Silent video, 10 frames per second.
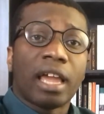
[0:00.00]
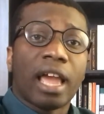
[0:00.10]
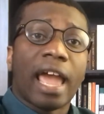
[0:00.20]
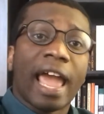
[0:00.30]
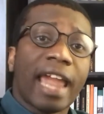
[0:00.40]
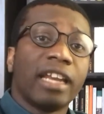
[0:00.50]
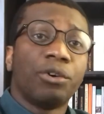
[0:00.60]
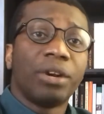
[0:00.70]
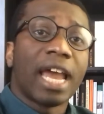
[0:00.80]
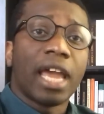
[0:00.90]
highly
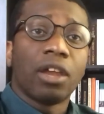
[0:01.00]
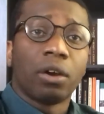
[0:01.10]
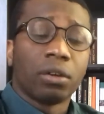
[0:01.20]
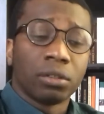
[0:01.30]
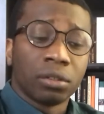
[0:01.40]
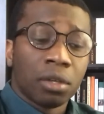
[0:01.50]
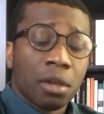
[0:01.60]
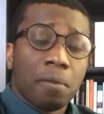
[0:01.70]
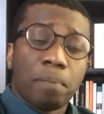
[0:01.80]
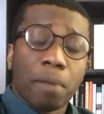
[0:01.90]
rely on
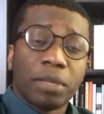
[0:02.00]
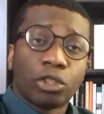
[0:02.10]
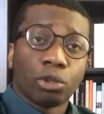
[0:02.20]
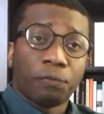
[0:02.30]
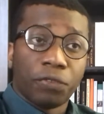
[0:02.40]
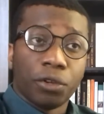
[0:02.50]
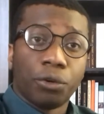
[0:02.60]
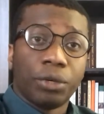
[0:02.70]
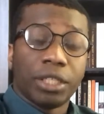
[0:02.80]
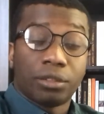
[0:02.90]
public trust
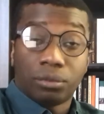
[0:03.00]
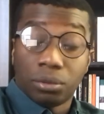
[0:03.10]
theory